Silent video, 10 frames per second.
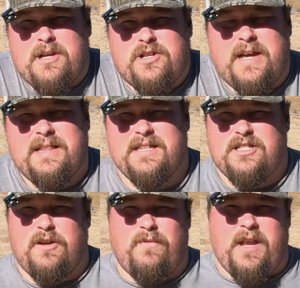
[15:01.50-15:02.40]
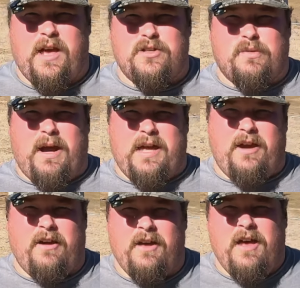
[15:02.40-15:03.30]
make sure you hit these 2 videos right
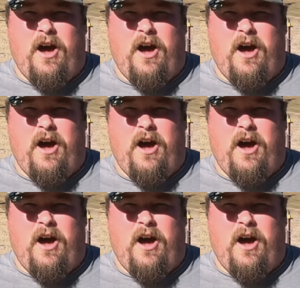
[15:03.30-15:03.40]
here